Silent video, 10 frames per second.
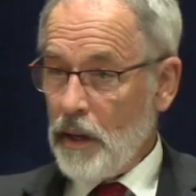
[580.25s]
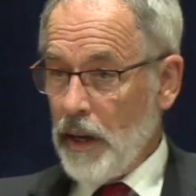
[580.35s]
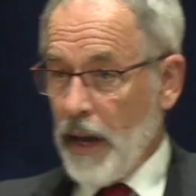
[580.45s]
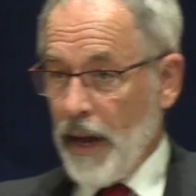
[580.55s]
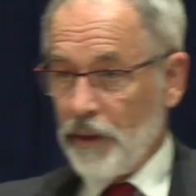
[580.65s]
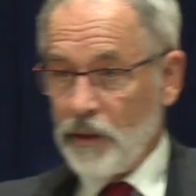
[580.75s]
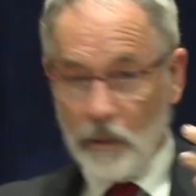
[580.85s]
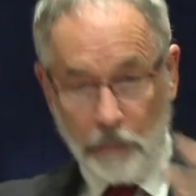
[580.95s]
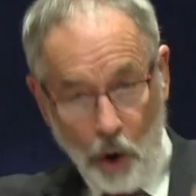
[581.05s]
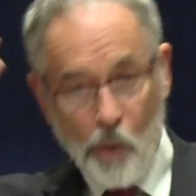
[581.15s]
and
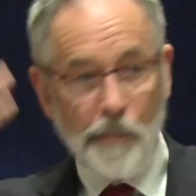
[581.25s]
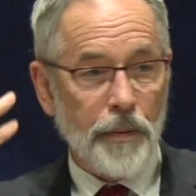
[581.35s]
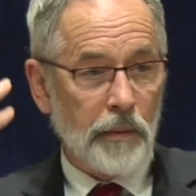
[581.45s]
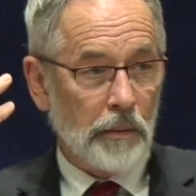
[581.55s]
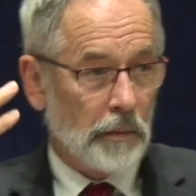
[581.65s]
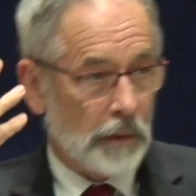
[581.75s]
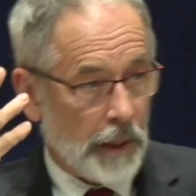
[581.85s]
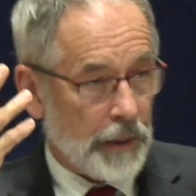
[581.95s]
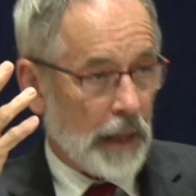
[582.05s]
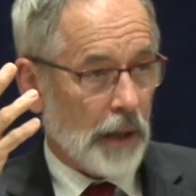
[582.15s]
the Pope,
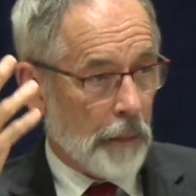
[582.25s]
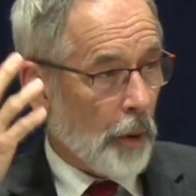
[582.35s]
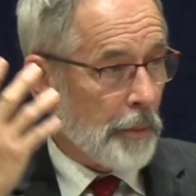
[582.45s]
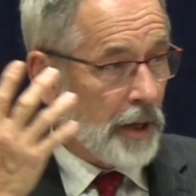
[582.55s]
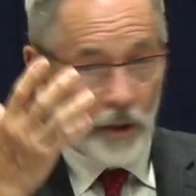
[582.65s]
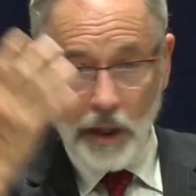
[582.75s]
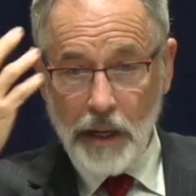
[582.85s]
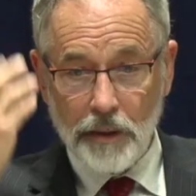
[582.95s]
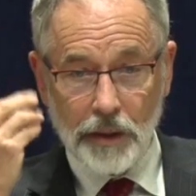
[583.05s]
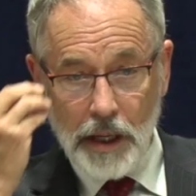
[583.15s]
at that time Pope Innocent,
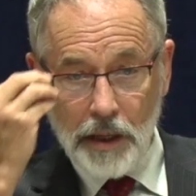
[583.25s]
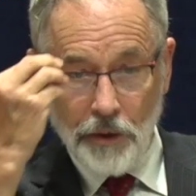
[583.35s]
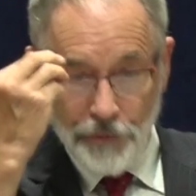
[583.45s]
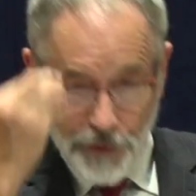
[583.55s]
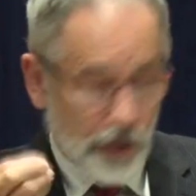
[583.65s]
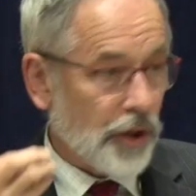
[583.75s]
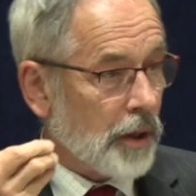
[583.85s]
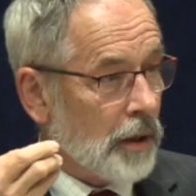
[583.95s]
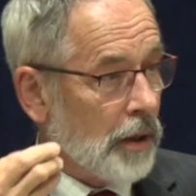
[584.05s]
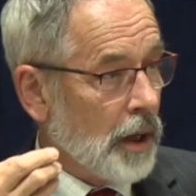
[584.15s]
sees a
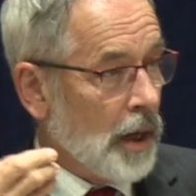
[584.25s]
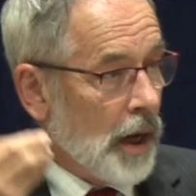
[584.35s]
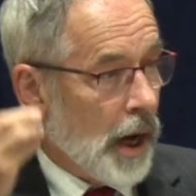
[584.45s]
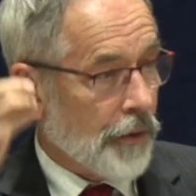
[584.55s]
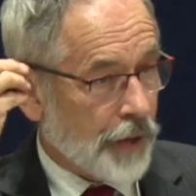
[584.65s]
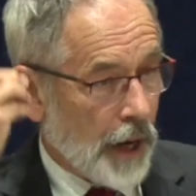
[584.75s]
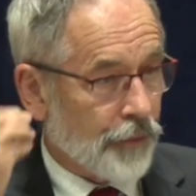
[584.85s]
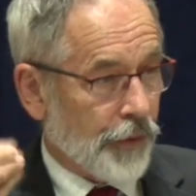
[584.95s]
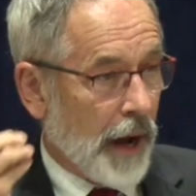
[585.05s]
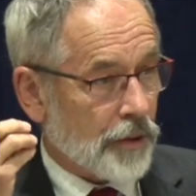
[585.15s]
vision of St.
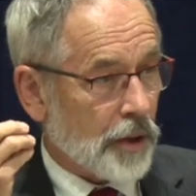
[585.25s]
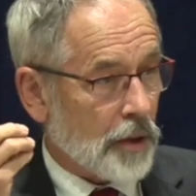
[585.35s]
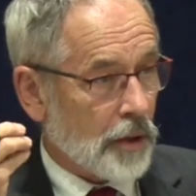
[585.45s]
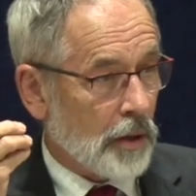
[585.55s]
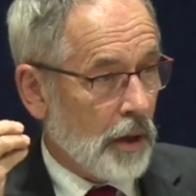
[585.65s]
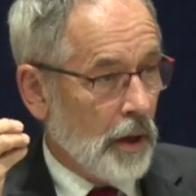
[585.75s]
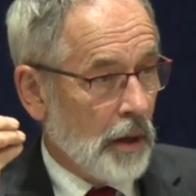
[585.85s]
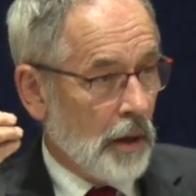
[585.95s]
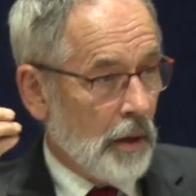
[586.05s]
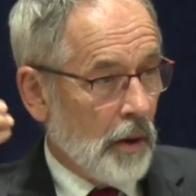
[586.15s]
Francis
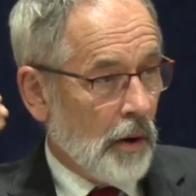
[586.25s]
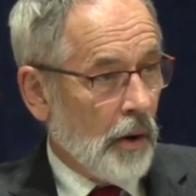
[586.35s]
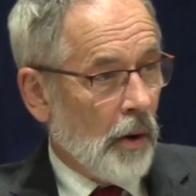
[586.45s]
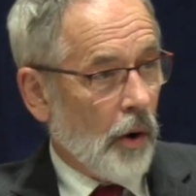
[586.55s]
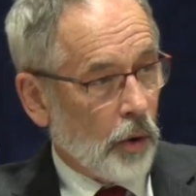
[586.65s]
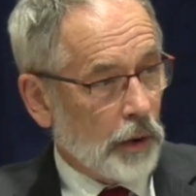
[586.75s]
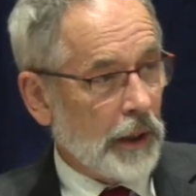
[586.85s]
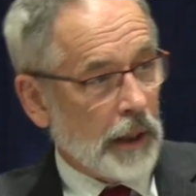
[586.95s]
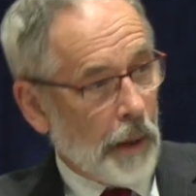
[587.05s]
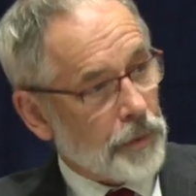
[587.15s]

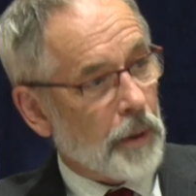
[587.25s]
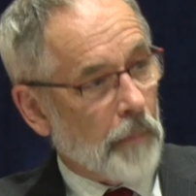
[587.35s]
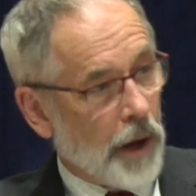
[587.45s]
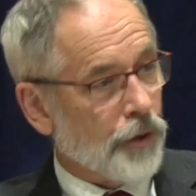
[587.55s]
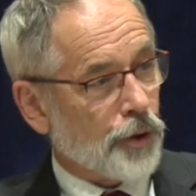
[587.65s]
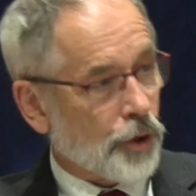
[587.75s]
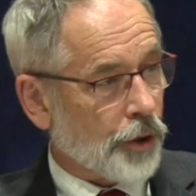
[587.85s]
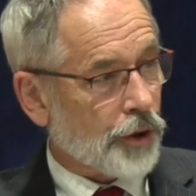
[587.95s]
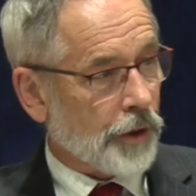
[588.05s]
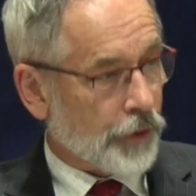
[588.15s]
holding up the mother
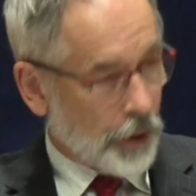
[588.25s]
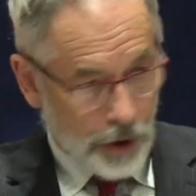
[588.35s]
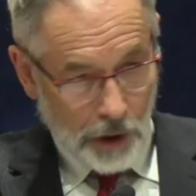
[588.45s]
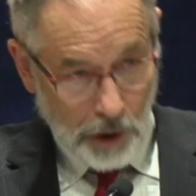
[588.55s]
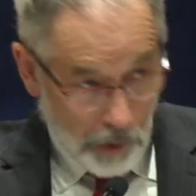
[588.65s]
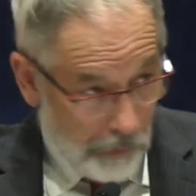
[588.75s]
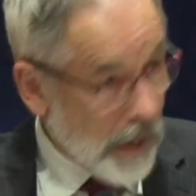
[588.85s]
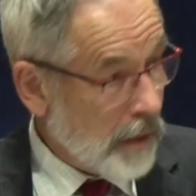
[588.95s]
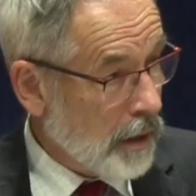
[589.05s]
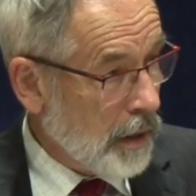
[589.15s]
church of Christendom,
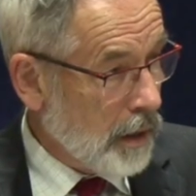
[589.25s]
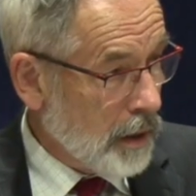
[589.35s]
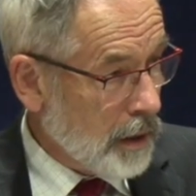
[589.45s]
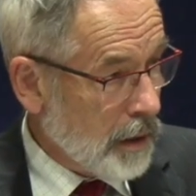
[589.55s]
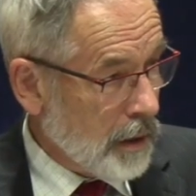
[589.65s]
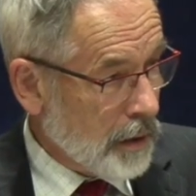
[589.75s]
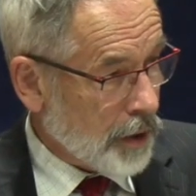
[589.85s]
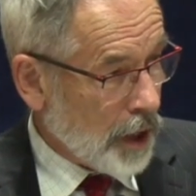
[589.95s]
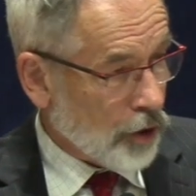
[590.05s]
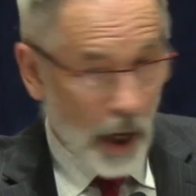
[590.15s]

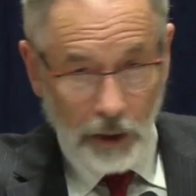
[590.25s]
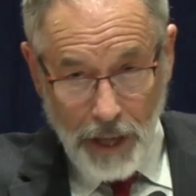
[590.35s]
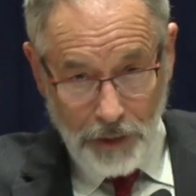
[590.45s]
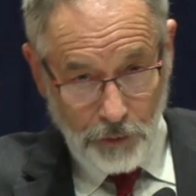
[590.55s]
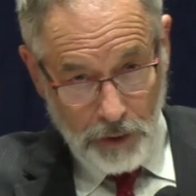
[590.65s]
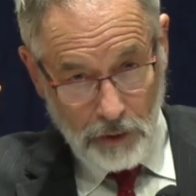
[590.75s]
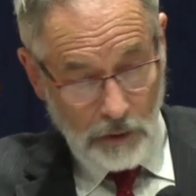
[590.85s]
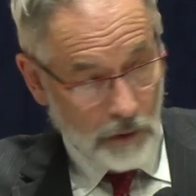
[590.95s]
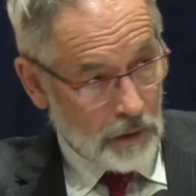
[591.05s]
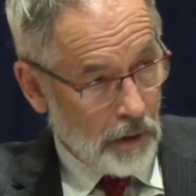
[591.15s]
St. John Lateran,
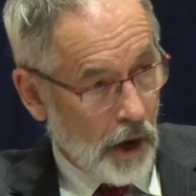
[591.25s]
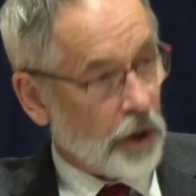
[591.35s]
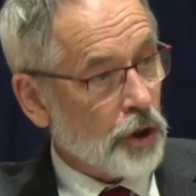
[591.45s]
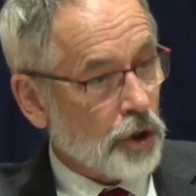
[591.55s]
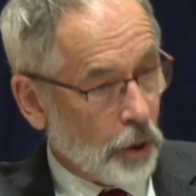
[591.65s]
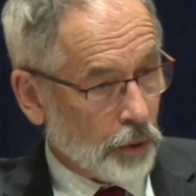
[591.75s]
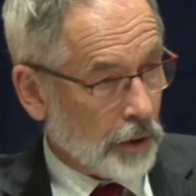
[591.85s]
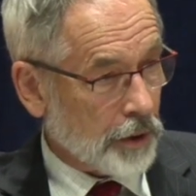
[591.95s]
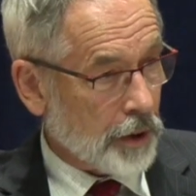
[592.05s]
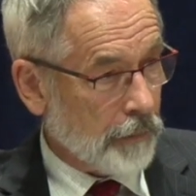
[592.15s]
on his
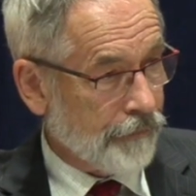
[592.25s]
shoulders.